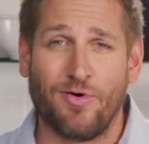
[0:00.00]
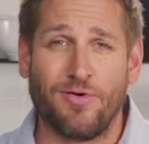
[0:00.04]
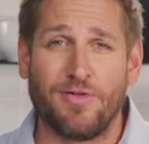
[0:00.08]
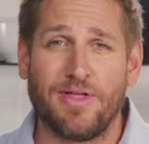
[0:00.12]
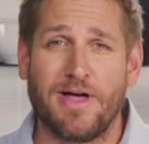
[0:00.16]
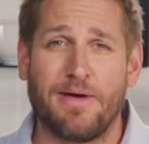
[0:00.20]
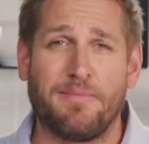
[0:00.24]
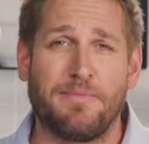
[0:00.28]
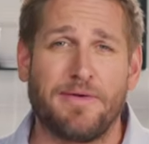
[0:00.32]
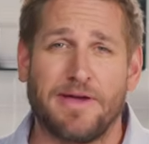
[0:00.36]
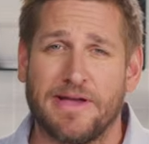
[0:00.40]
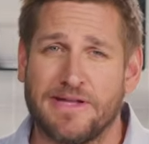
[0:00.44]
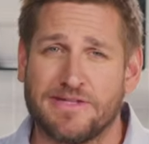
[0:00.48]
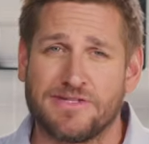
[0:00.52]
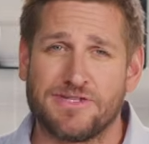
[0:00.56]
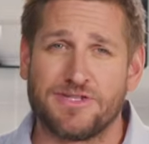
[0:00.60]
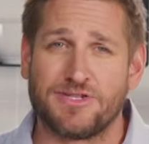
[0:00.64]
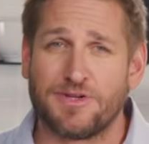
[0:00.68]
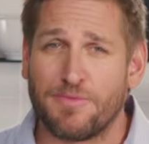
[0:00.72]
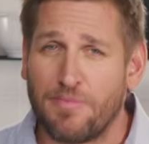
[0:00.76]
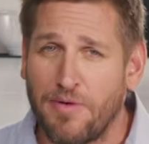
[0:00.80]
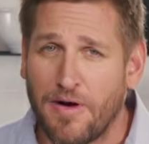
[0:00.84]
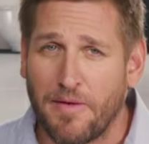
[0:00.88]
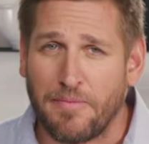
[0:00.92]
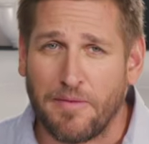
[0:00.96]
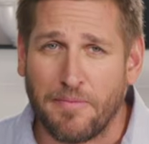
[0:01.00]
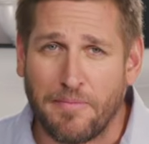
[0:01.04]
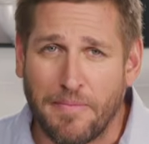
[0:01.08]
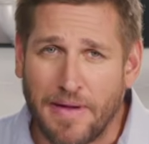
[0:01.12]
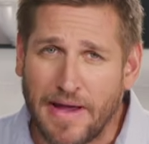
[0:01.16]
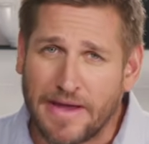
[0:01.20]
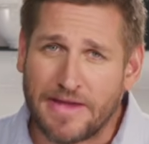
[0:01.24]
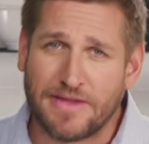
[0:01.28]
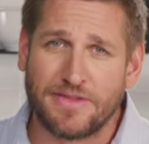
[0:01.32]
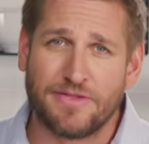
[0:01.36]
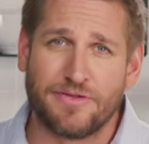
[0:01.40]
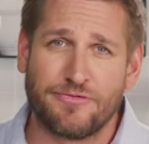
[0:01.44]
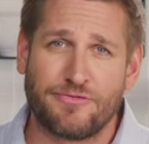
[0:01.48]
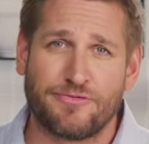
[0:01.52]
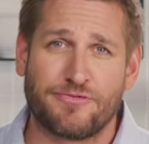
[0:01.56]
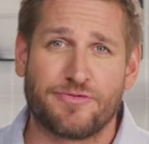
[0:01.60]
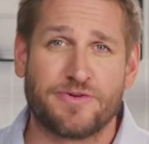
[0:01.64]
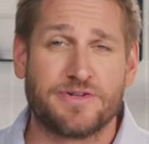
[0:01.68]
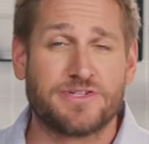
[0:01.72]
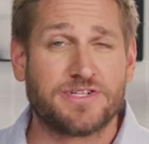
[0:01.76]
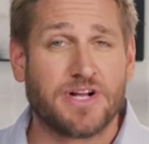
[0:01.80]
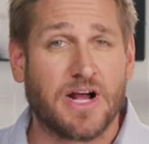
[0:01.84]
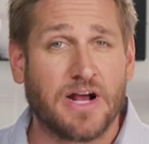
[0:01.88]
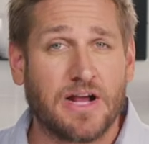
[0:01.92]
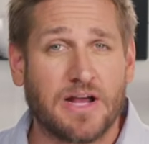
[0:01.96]
All that means is you pop it back in the
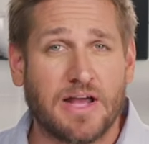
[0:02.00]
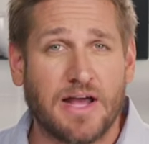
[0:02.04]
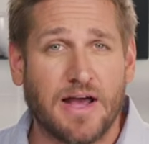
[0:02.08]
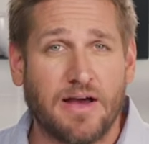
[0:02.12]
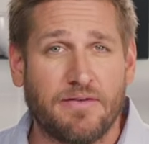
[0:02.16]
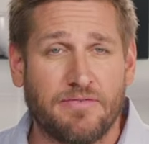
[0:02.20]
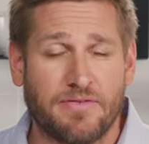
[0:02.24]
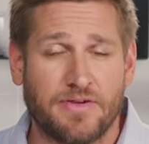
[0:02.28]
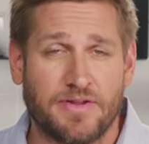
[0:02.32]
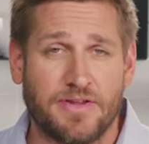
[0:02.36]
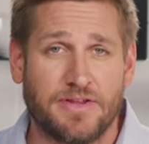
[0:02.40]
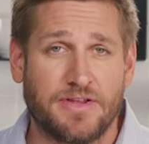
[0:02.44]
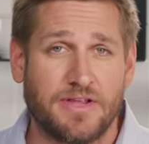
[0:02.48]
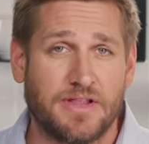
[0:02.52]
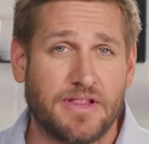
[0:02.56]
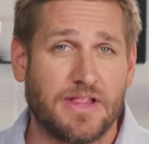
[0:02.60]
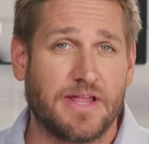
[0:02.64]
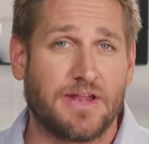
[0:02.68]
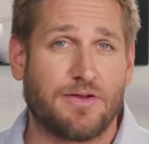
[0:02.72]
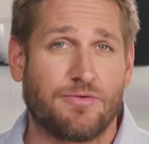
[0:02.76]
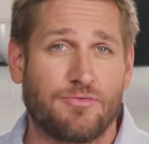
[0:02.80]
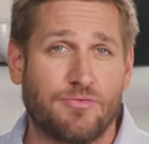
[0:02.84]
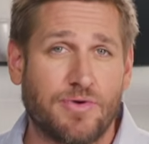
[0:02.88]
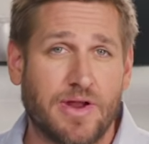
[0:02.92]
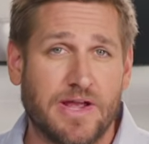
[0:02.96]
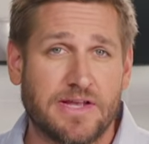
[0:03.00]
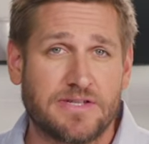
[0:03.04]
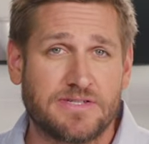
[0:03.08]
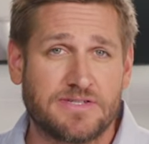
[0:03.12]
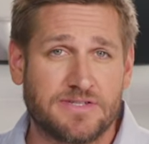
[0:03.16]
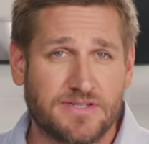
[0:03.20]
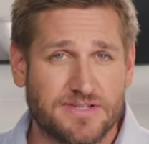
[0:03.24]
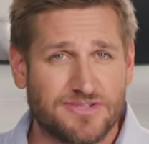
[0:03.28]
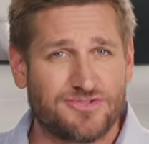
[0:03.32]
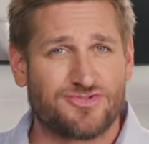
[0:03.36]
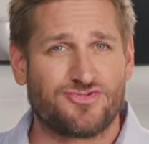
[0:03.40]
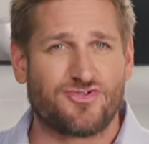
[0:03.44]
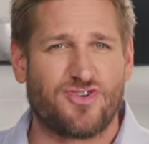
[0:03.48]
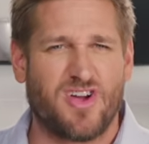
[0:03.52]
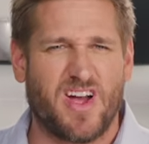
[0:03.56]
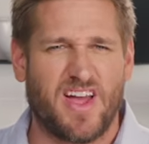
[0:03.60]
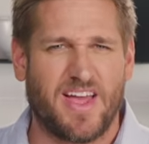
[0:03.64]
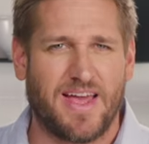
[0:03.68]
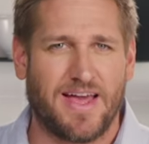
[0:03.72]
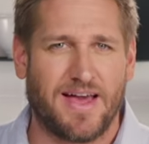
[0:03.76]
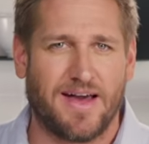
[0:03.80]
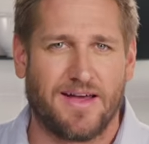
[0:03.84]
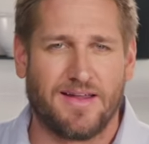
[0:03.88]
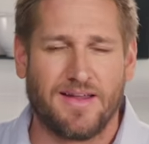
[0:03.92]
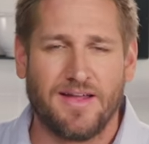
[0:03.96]
fridge uncovered and you let it rest and
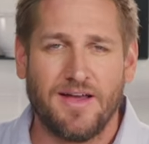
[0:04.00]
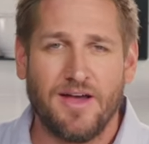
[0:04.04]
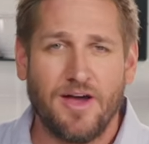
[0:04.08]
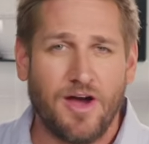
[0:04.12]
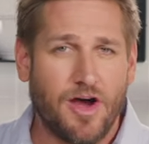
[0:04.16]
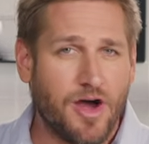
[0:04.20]
dry out.